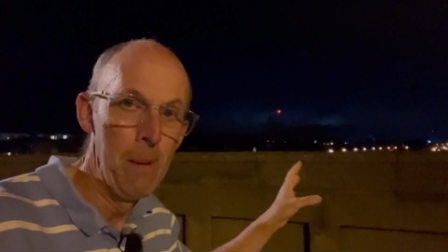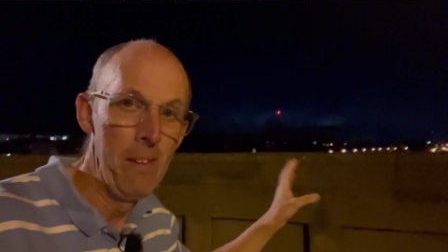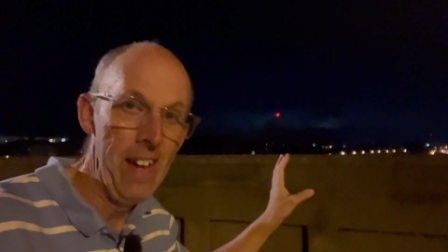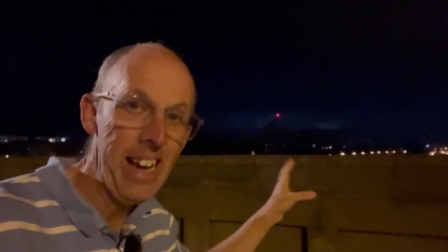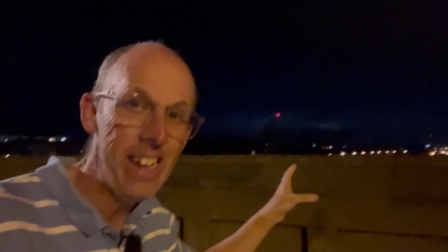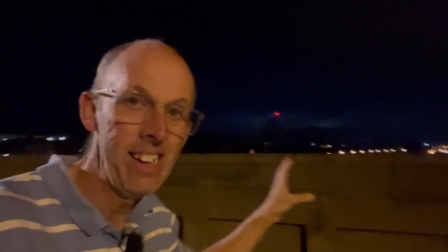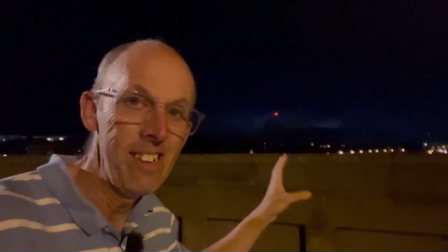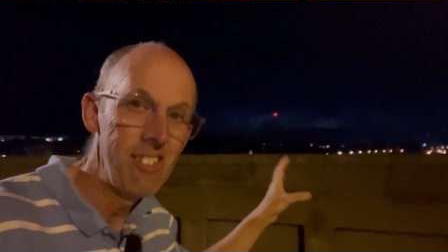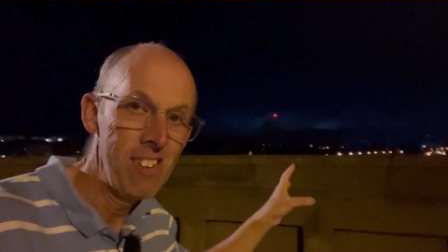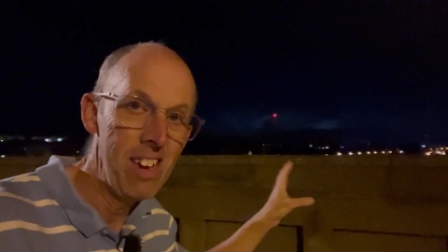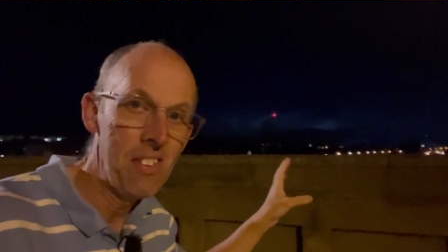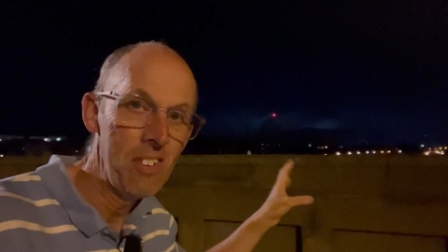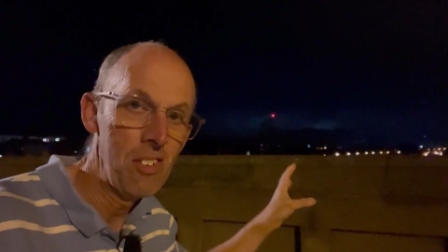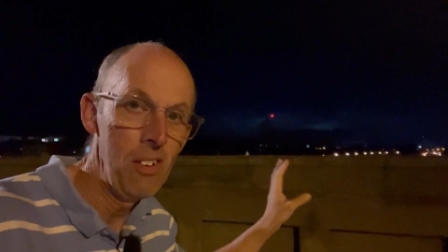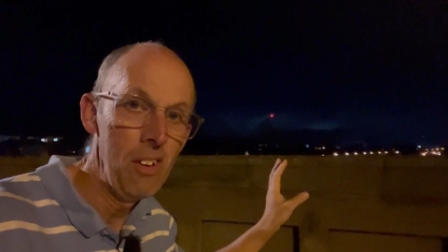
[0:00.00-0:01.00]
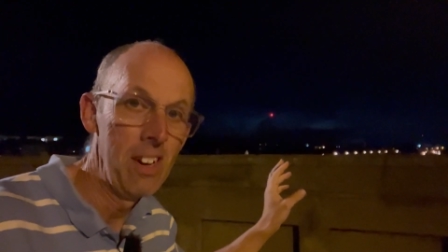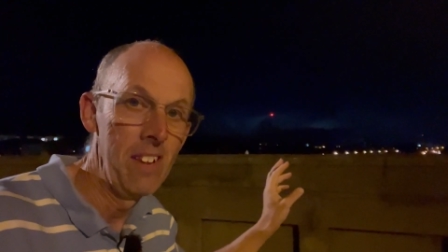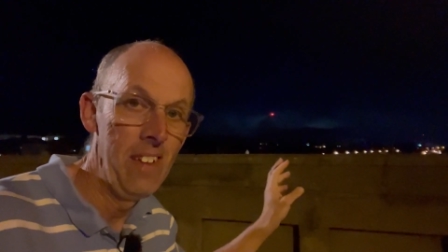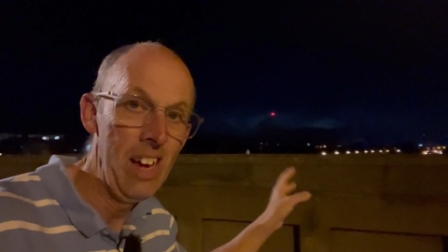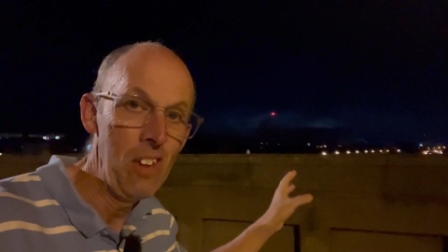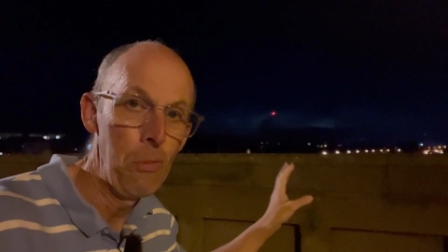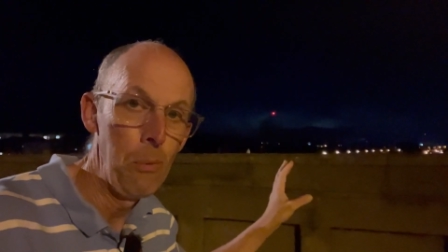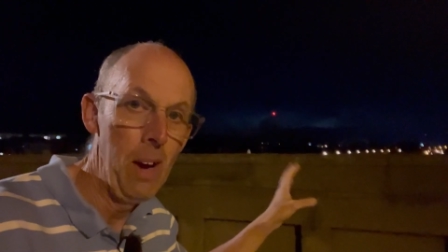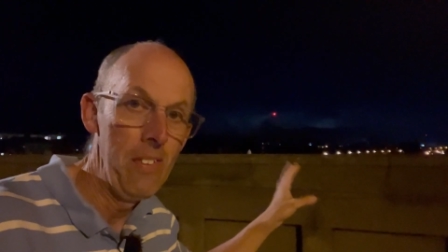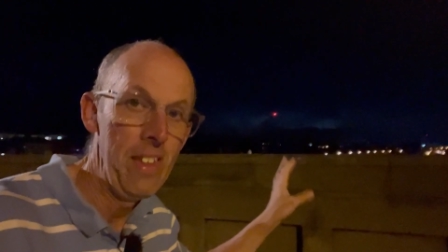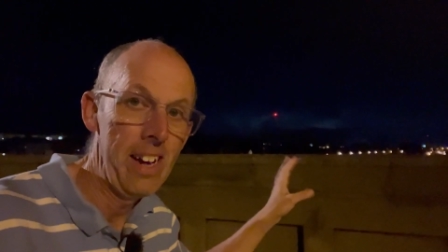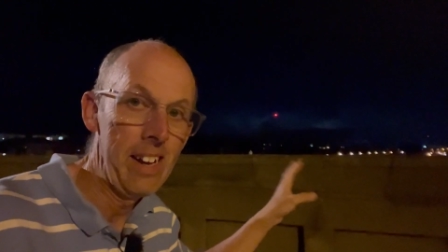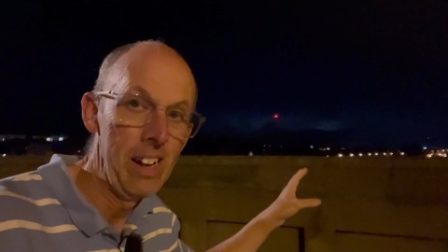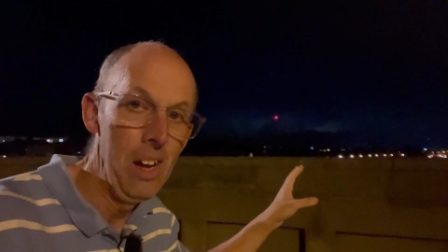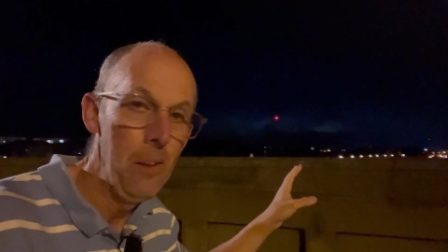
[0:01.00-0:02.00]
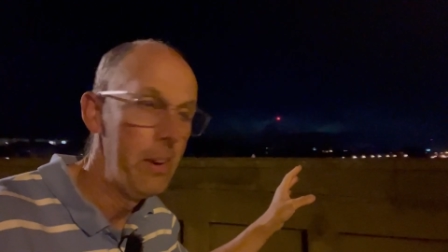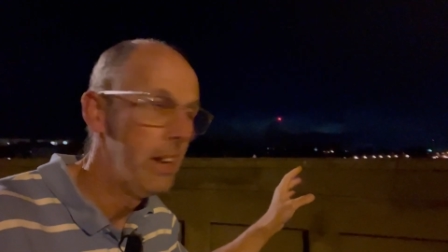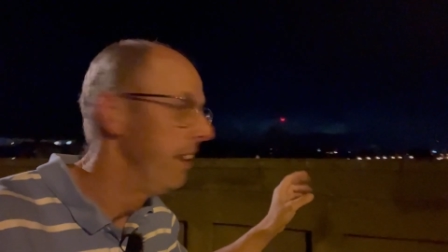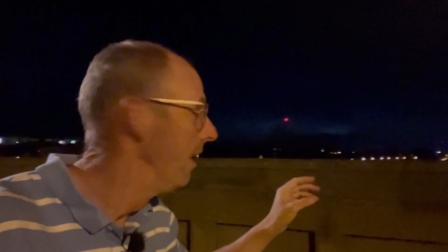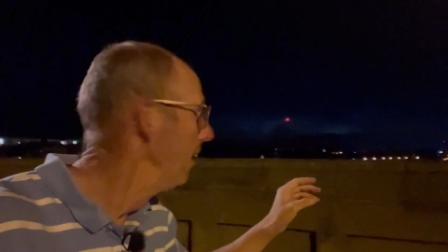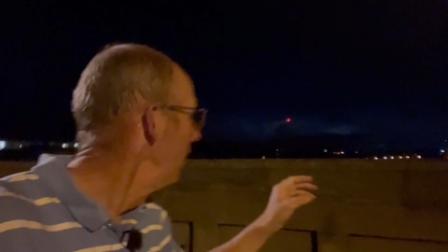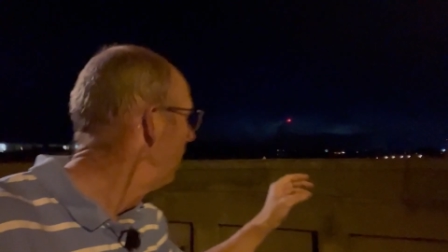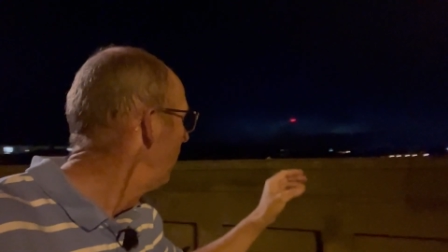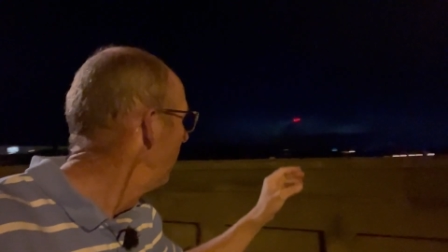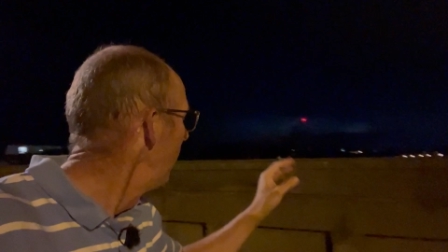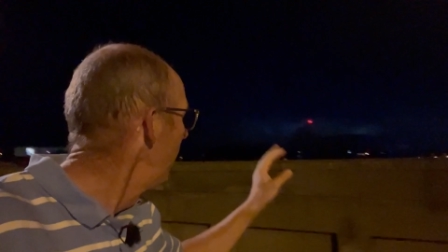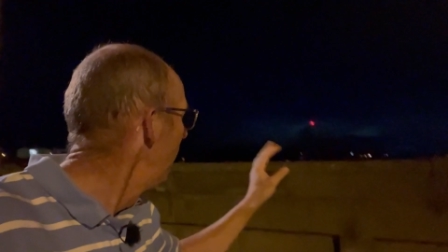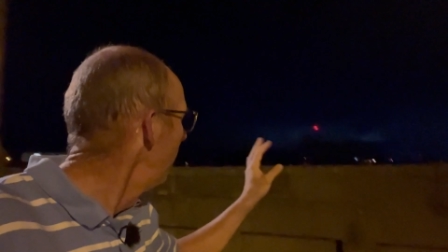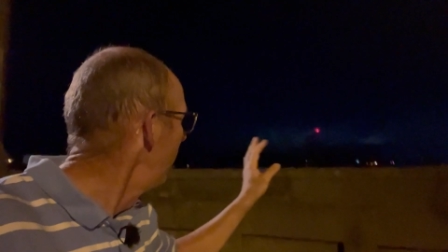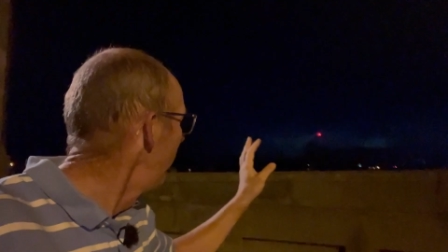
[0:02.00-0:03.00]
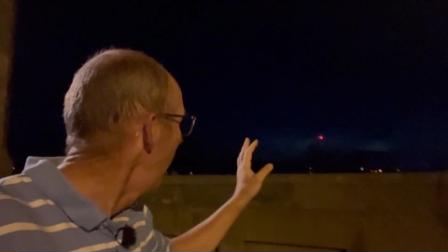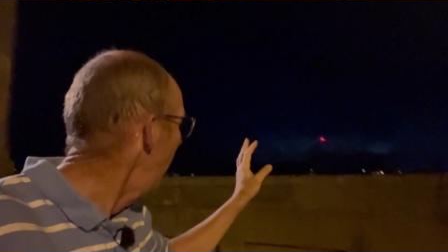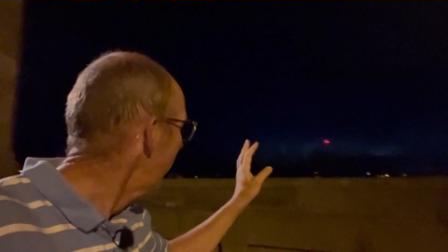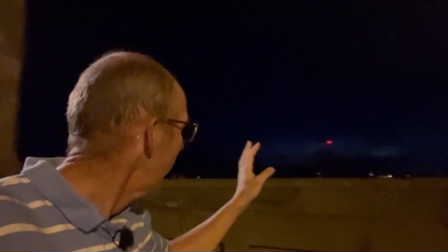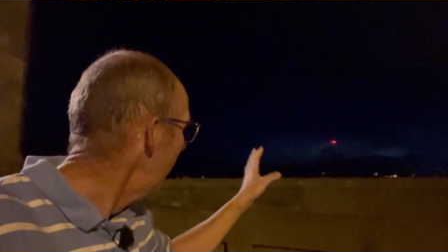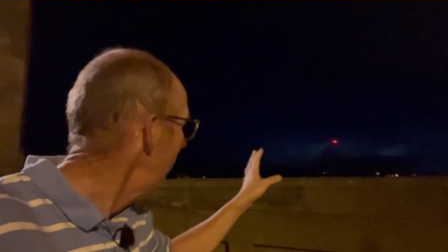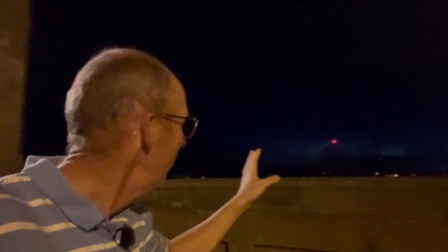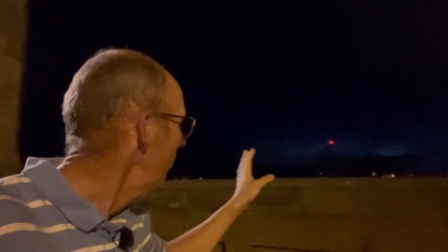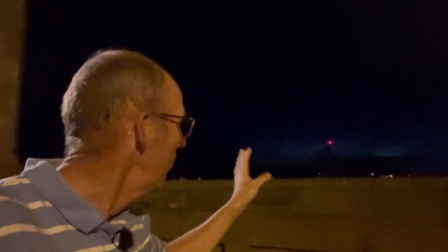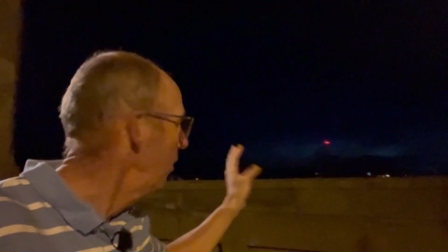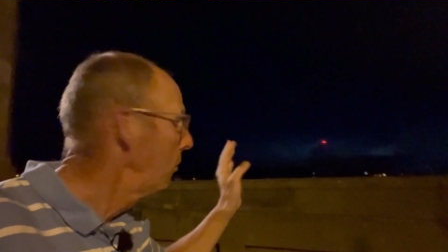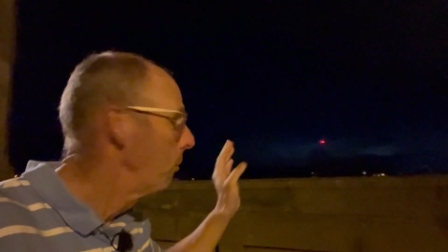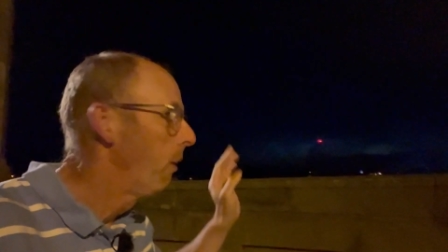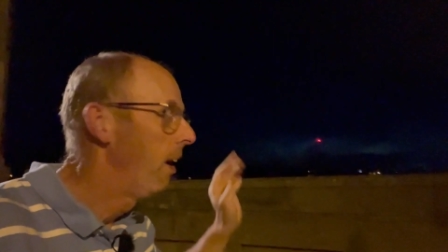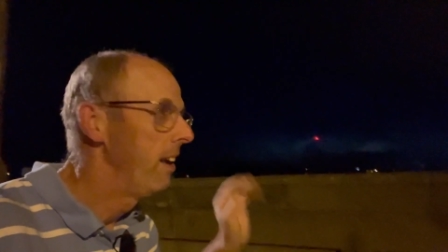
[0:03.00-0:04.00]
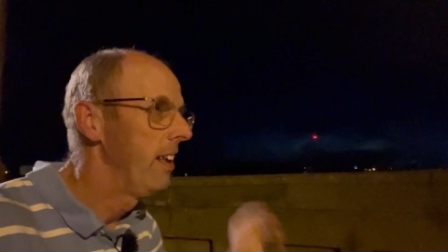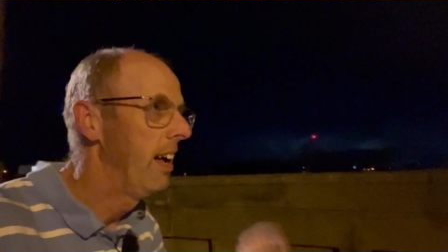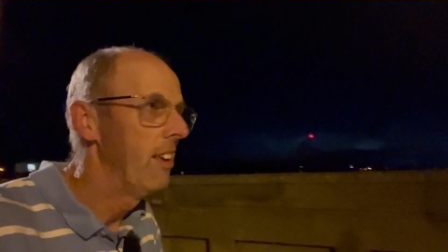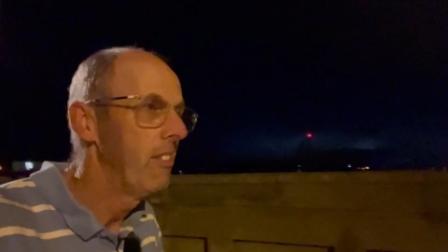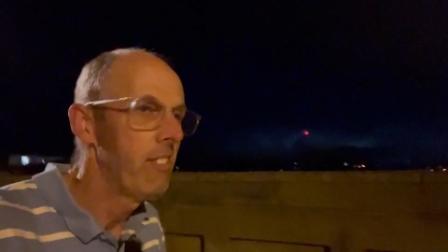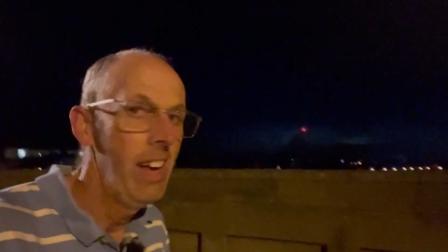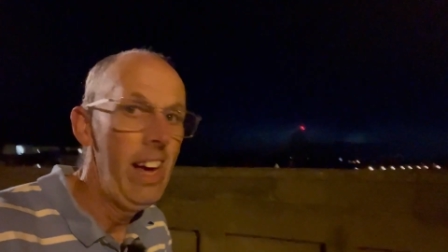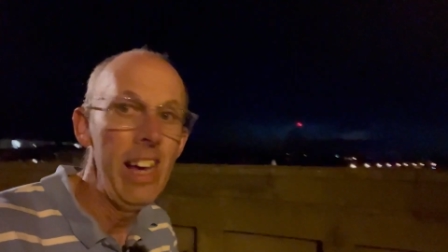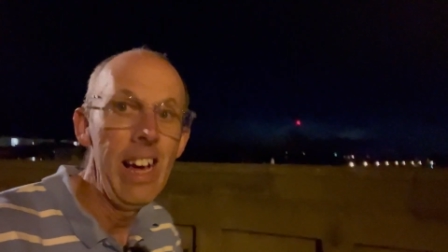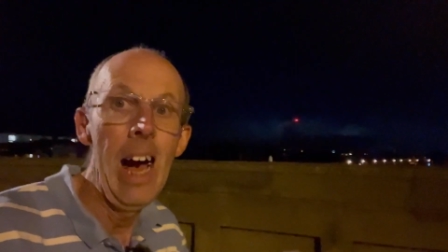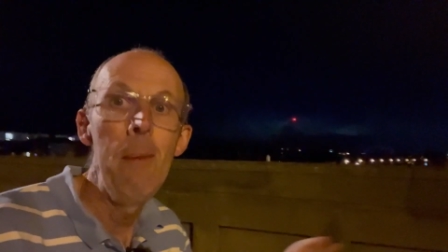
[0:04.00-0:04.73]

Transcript: but they can see the sun and that's why they're glowing against the twilight sky.